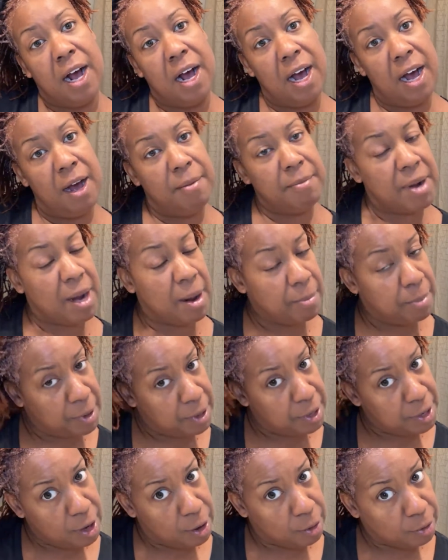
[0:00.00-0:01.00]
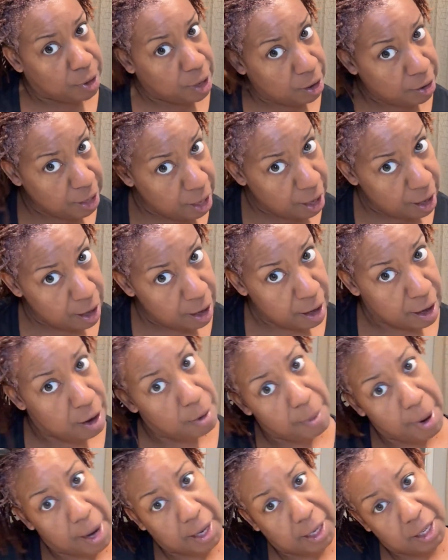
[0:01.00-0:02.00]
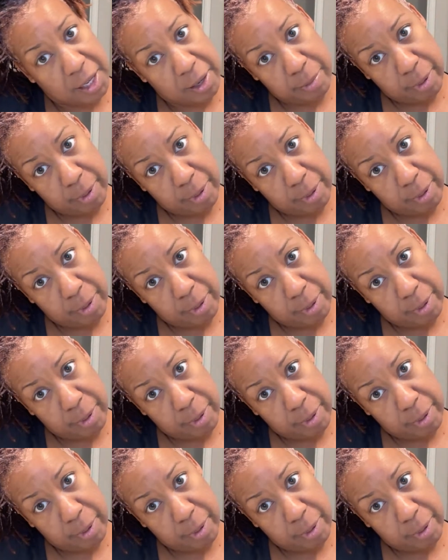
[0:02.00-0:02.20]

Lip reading: I'm not putting no dirty hair on my clean